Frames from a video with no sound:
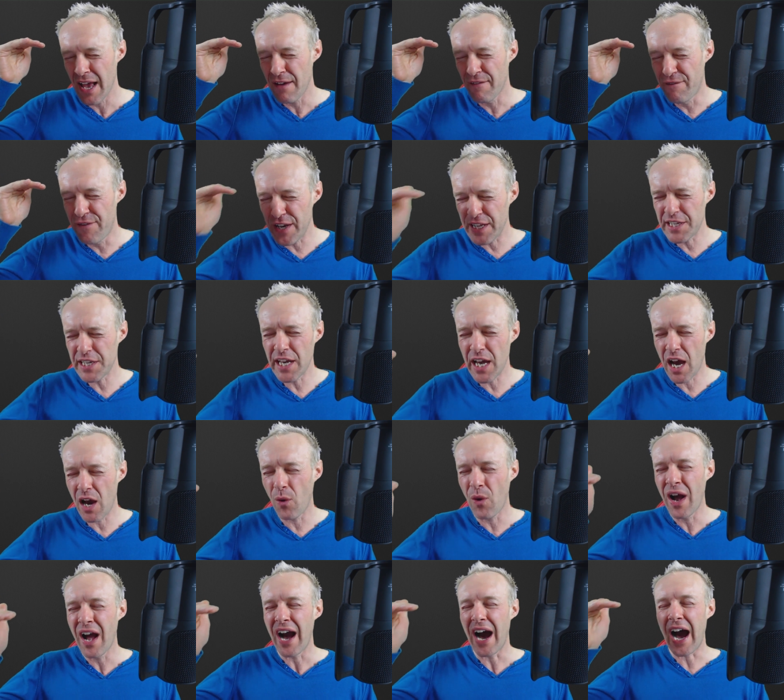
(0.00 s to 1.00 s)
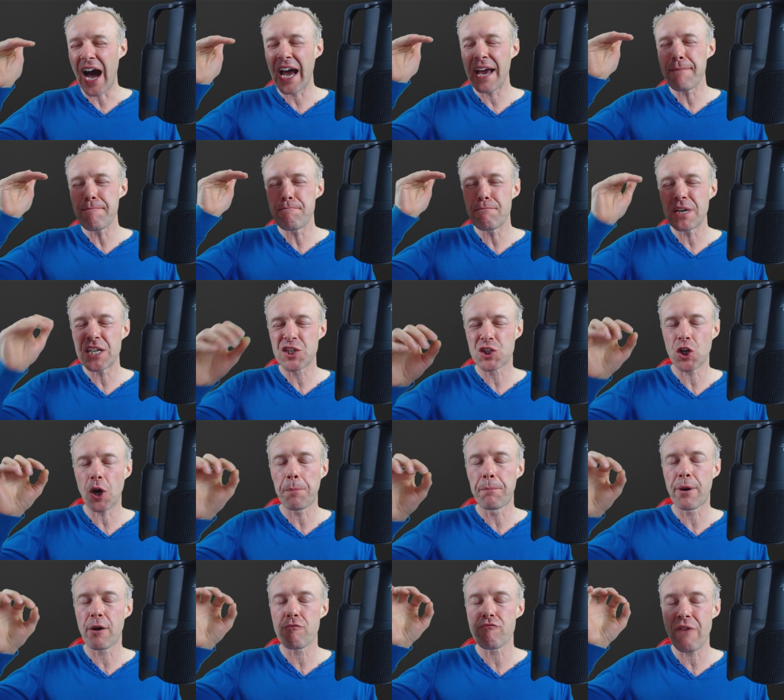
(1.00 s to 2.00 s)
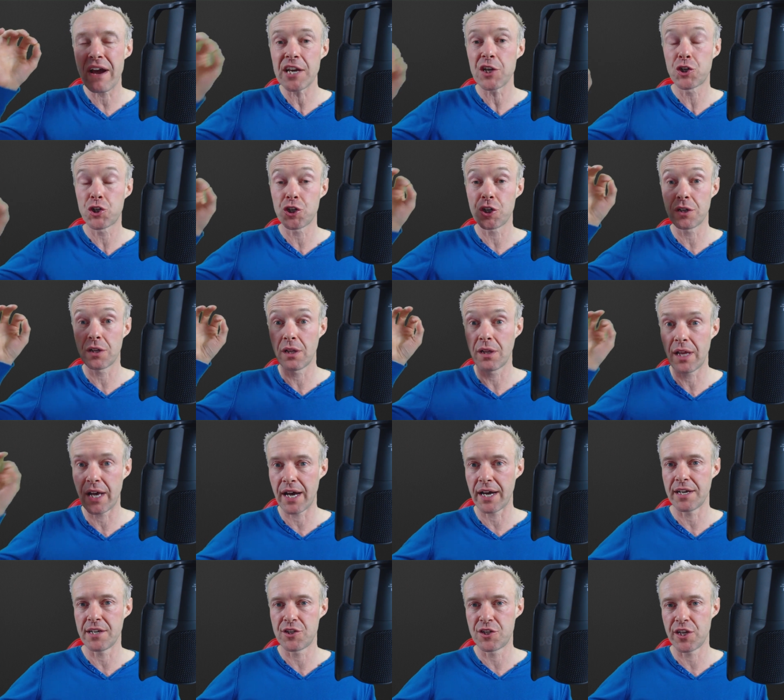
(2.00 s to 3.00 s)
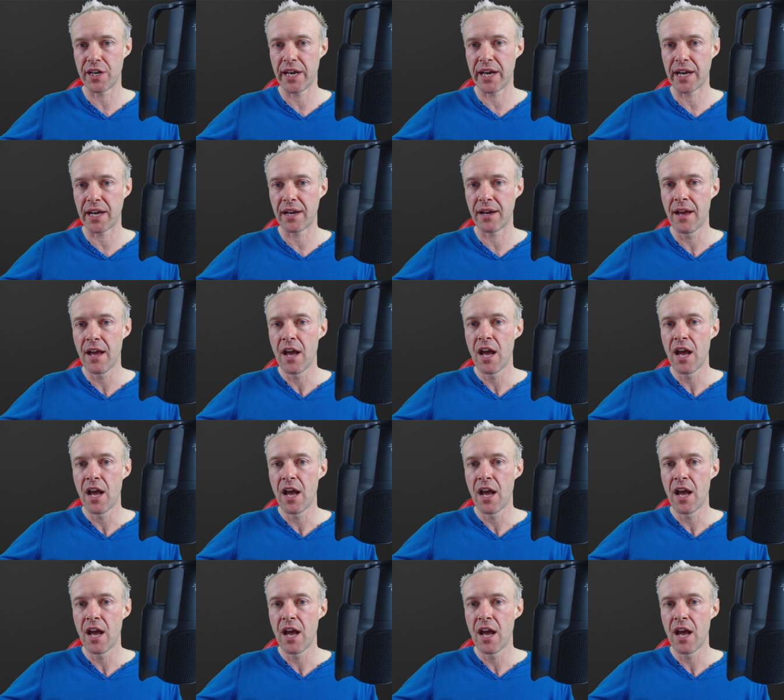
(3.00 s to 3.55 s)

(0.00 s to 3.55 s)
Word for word: video, I'm misoperationalizing